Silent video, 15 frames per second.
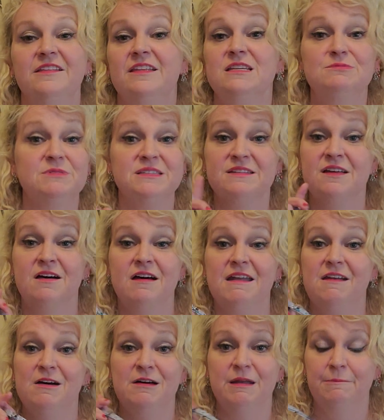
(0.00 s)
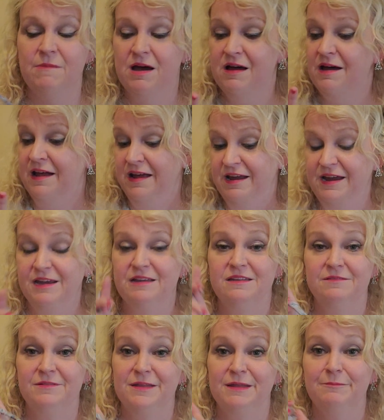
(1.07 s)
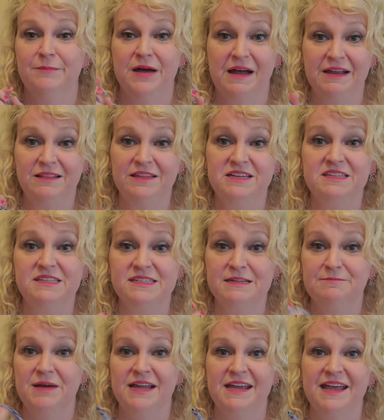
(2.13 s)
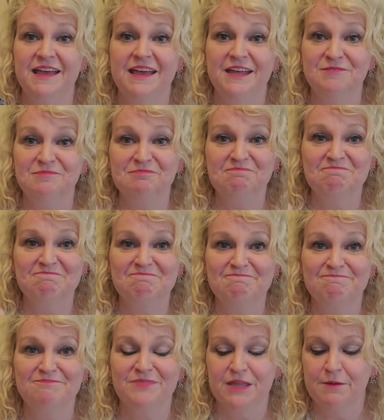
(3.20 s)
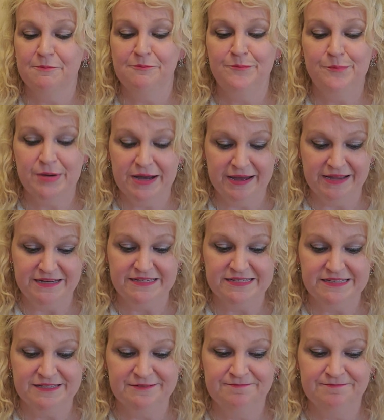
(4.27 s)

This was not on my buy list in my head, but